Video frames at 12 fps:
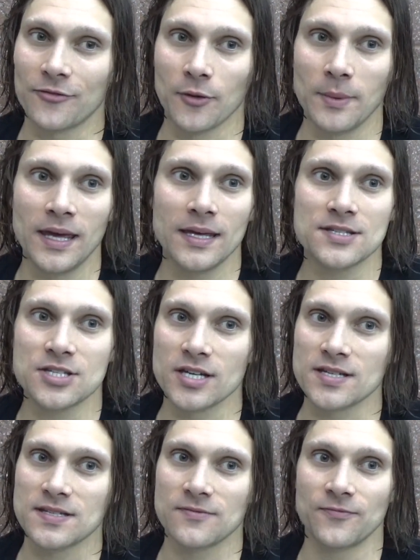For me, it's
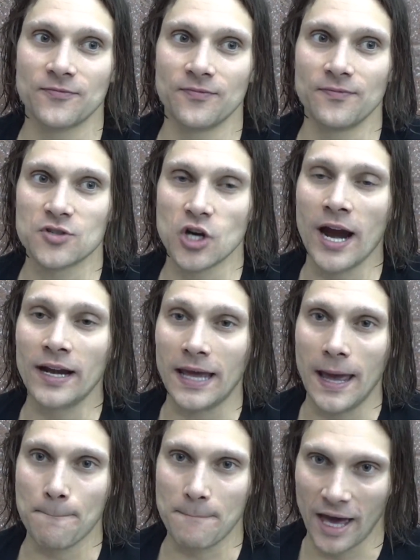just trying to
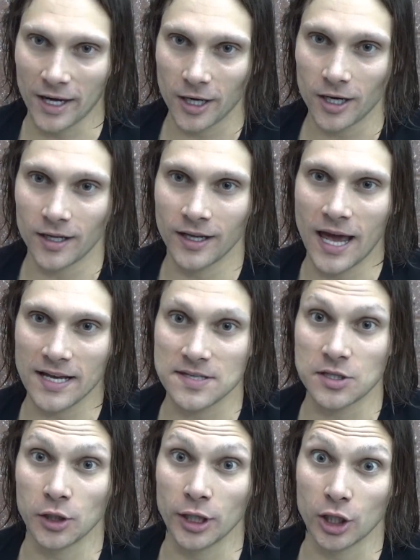get better and
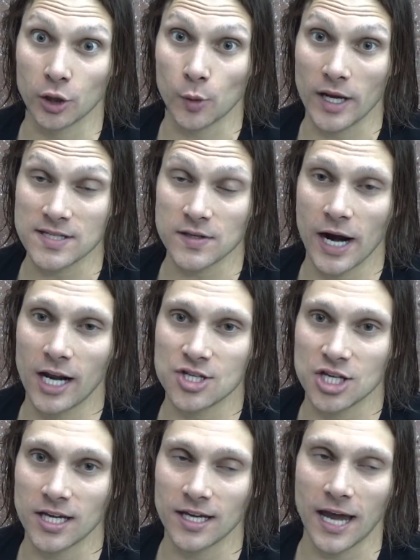executing good race
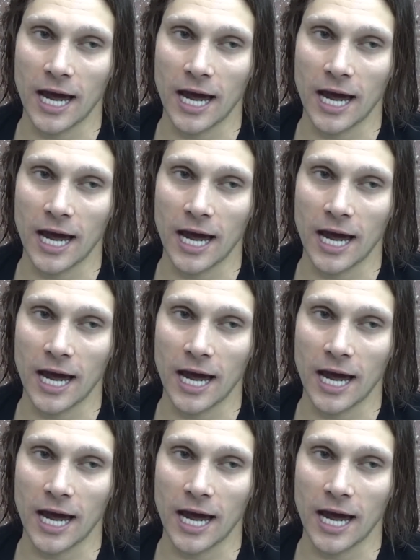strategy.